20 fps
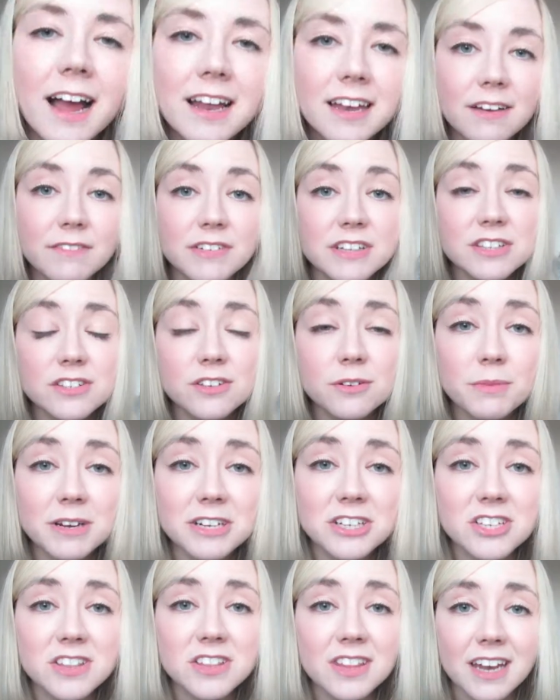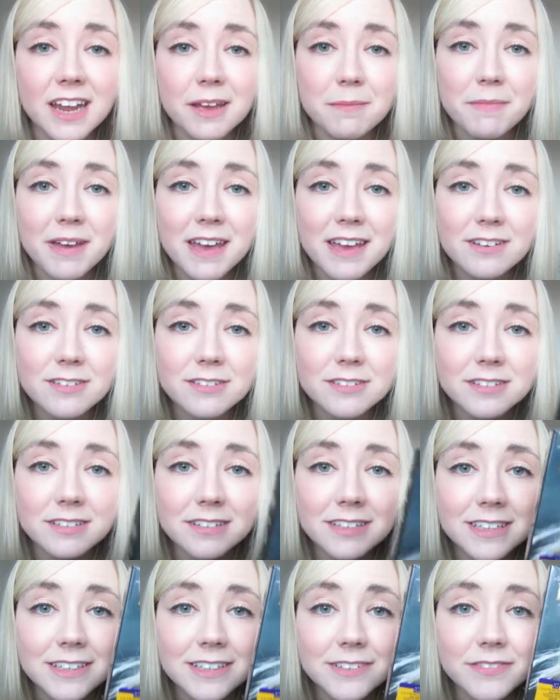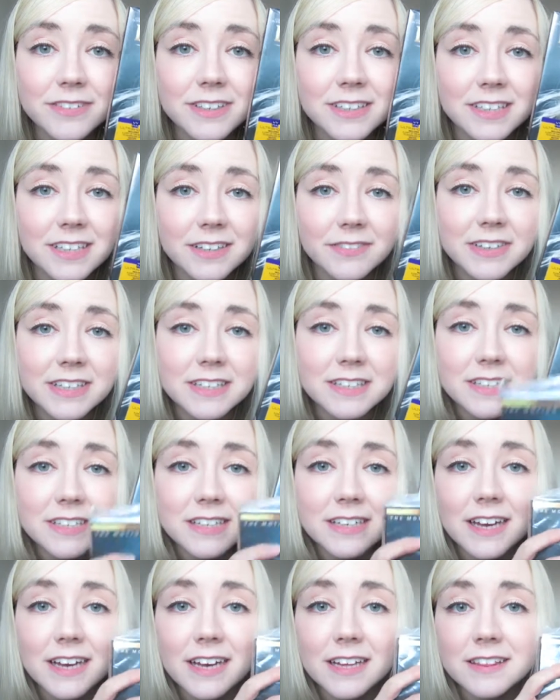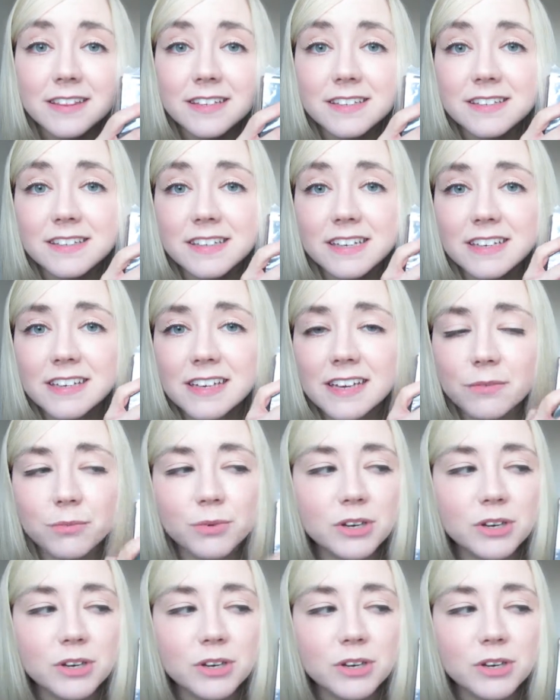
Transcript: I love it so much that I may also have the DVD and the CD,